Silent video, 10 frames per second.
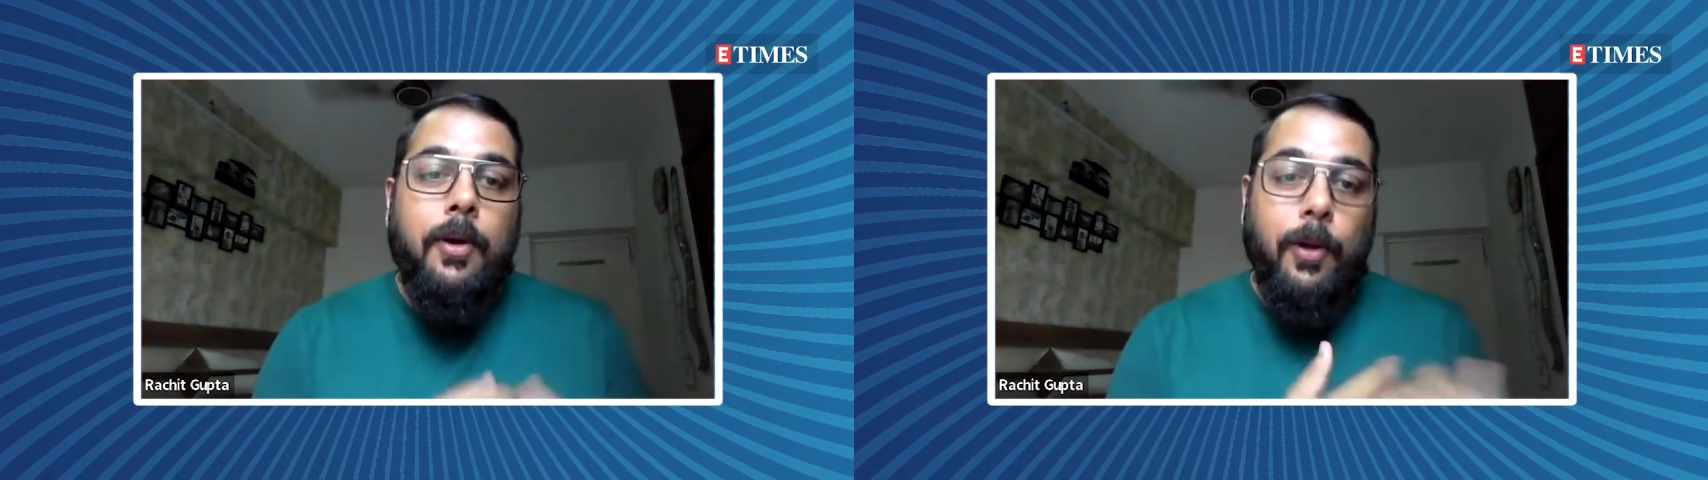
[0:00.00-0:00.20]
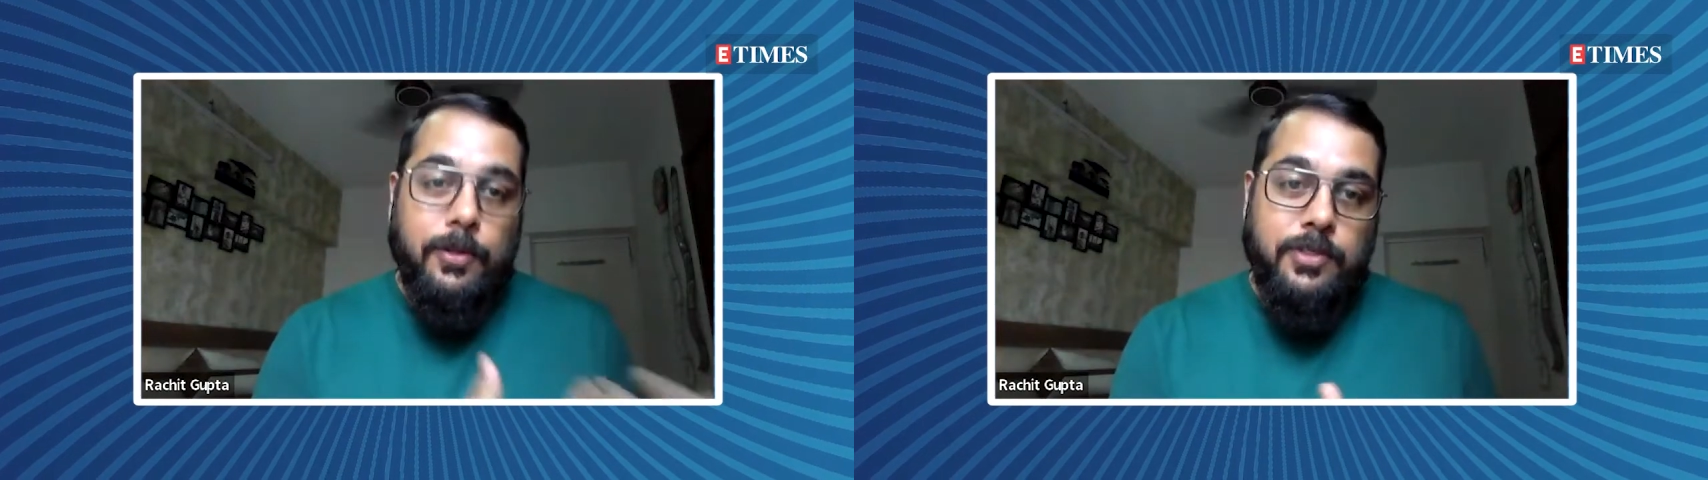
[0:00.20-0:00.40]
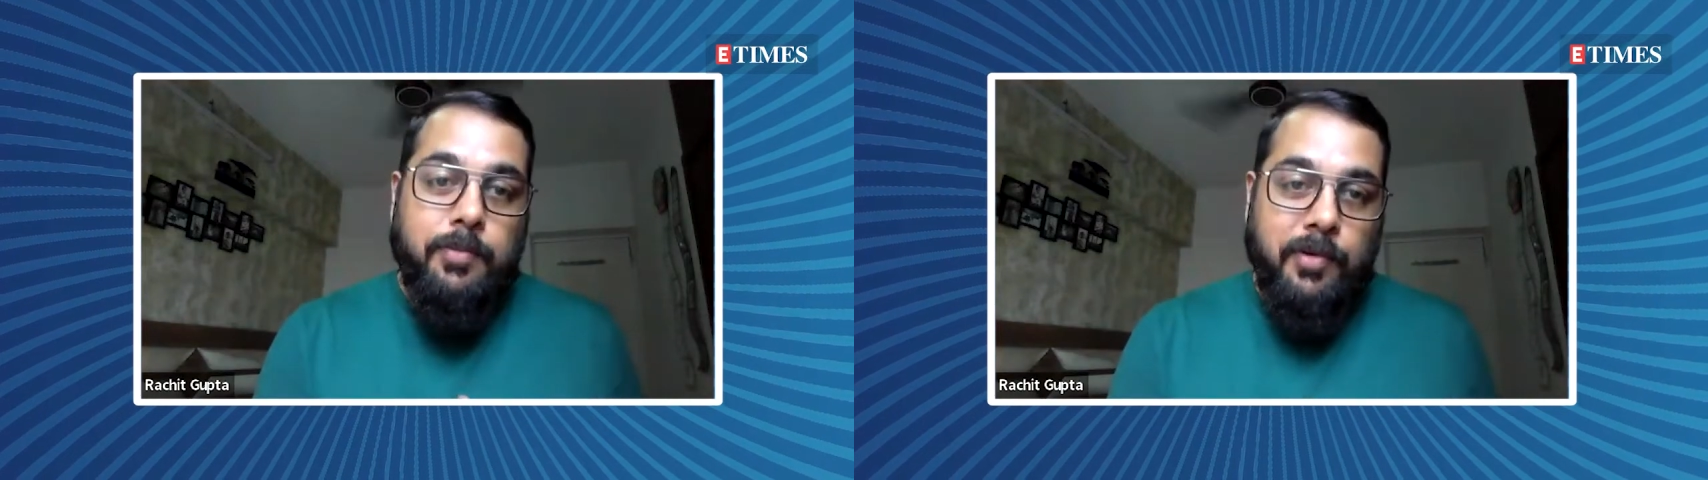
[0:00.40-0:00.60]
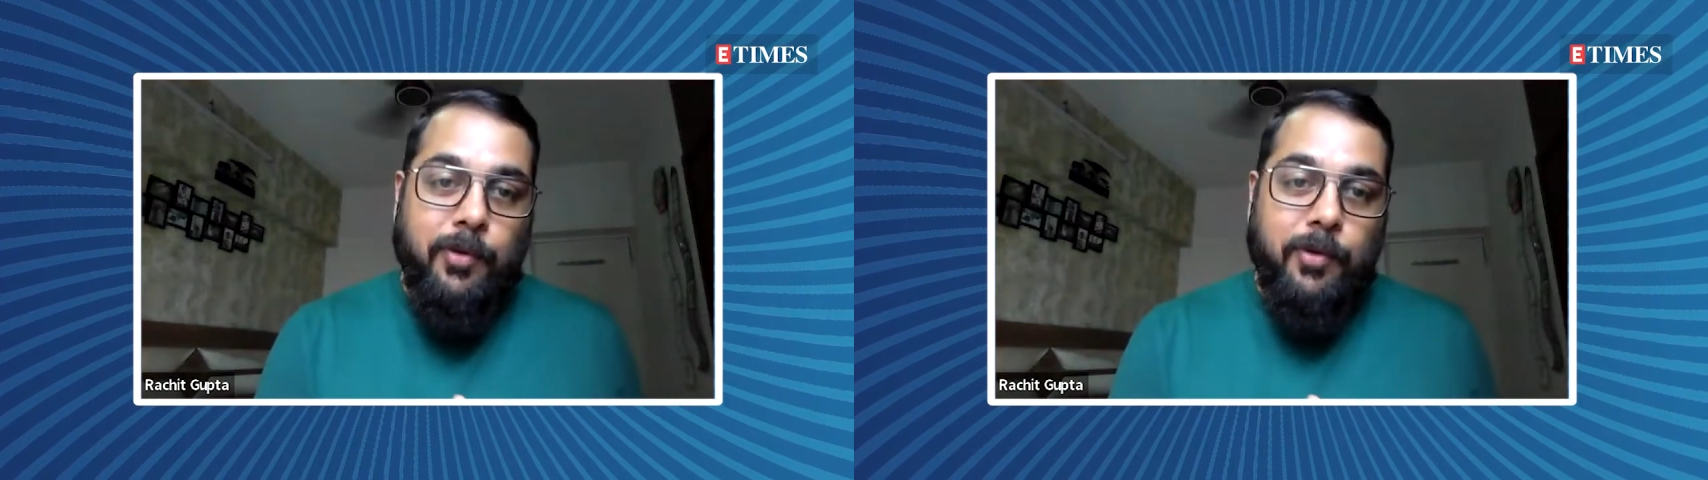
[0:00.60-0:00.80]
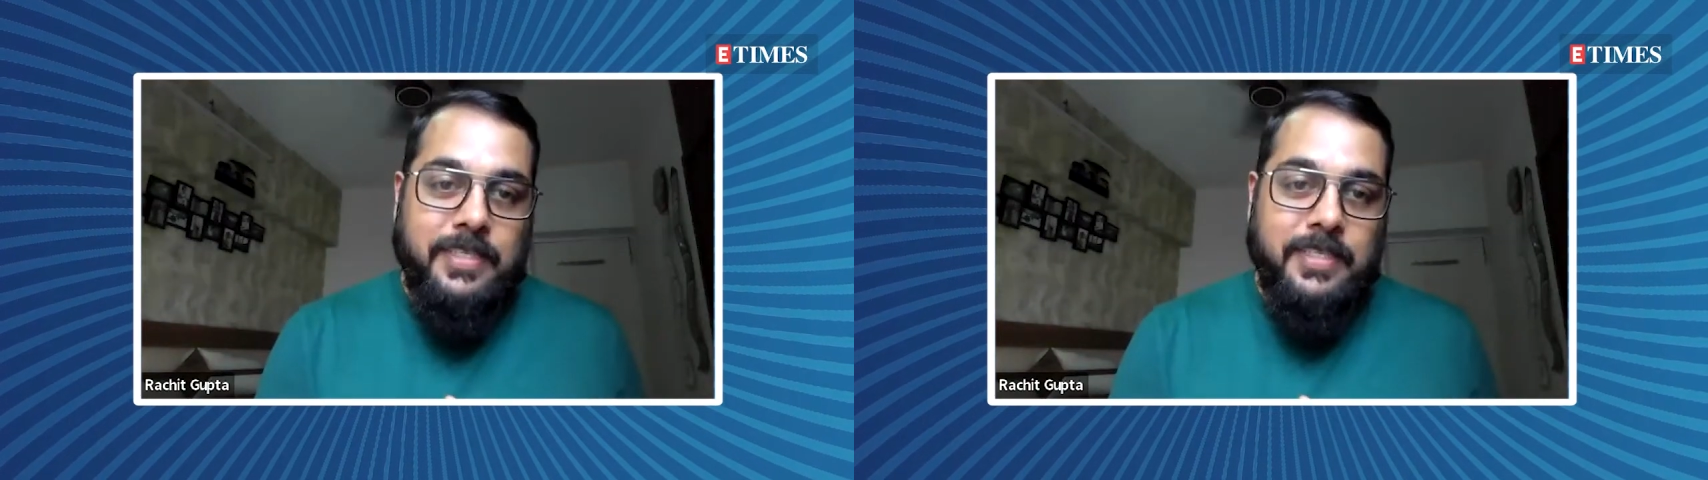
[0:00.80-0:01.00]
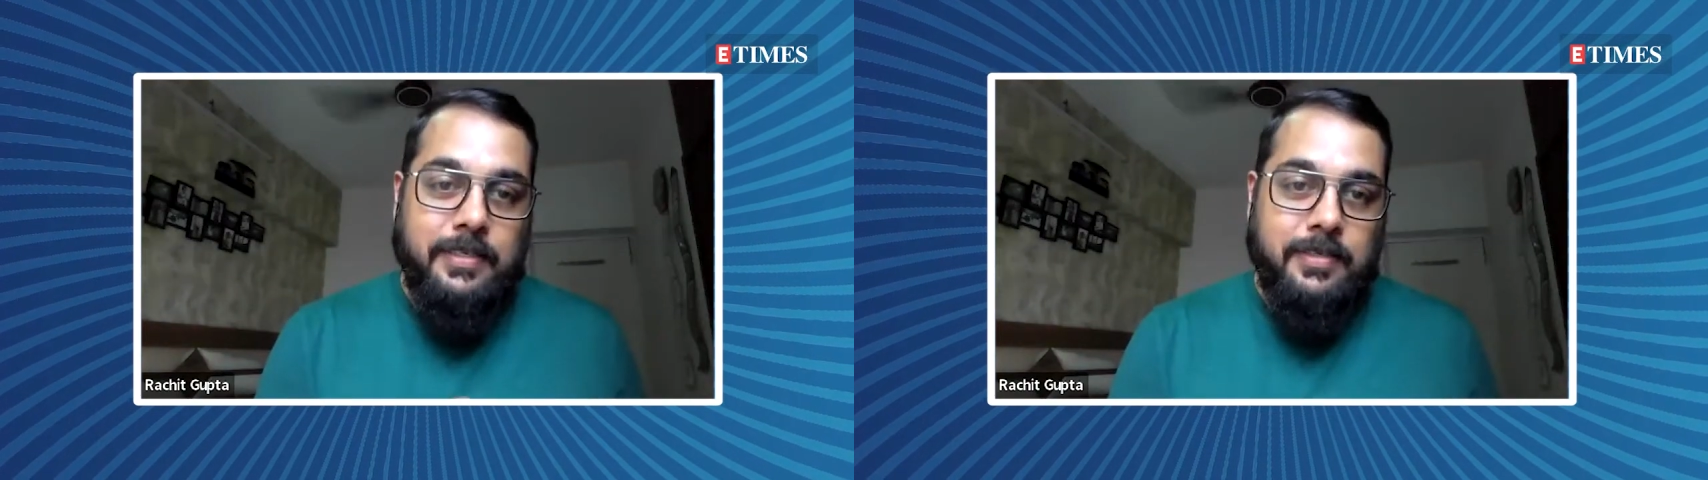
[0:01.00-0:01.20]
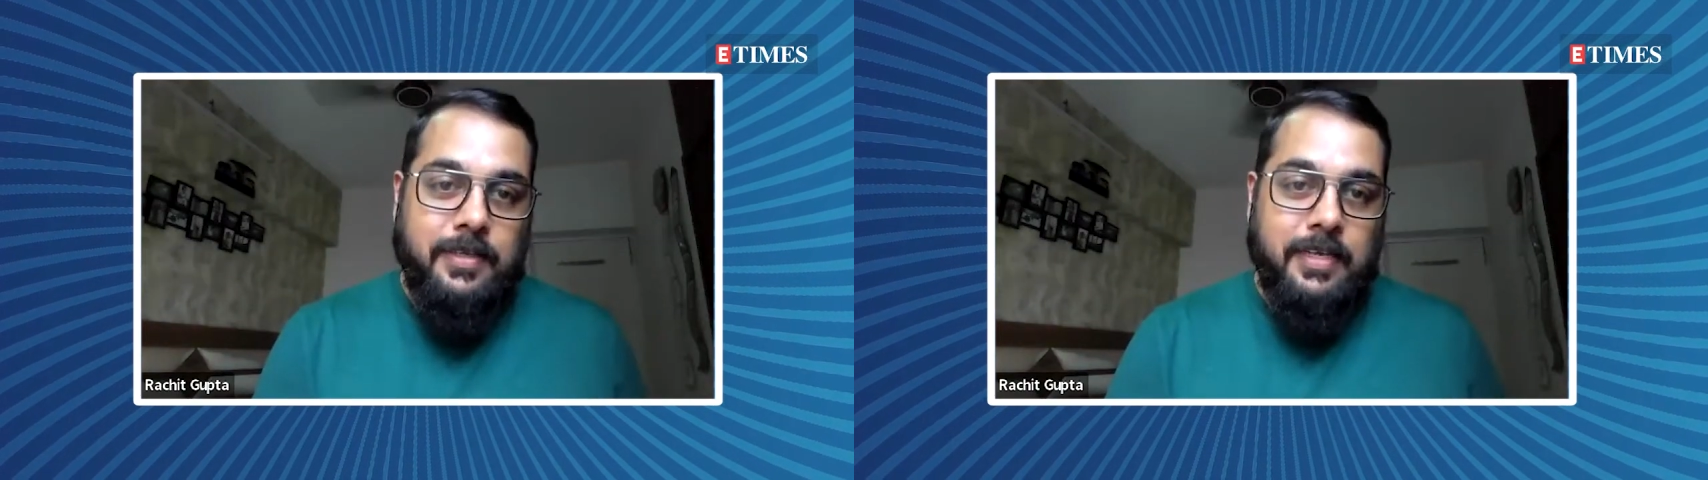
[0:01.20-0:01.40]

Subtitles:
also the performances?